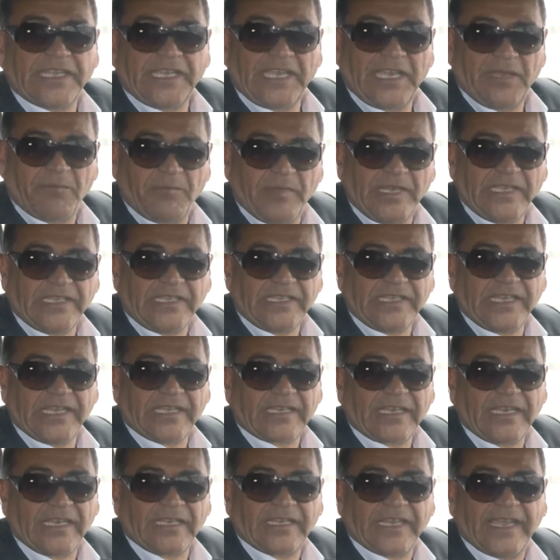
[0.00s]

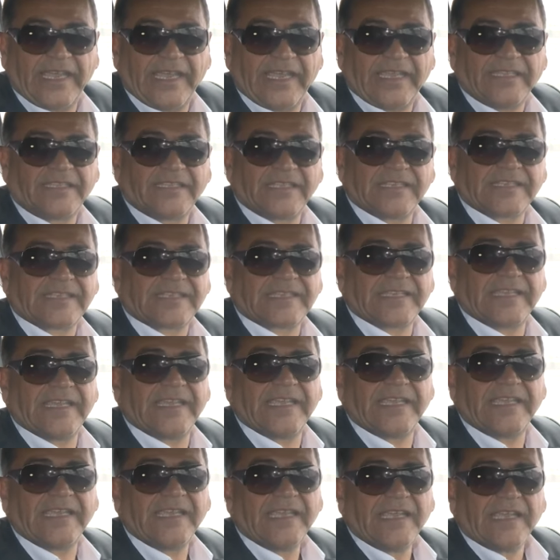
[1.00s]
immediately the
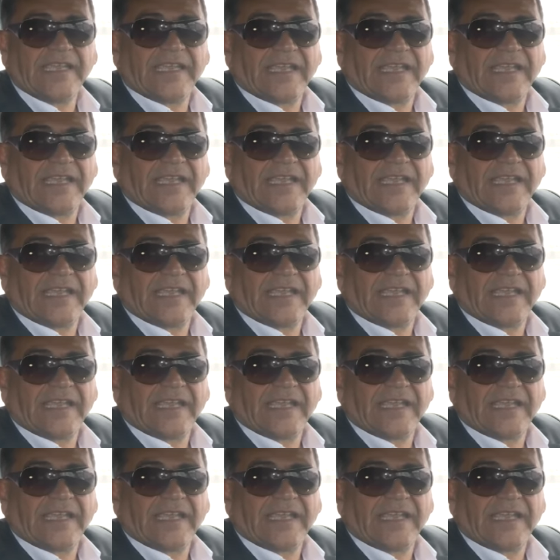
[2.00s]
ATC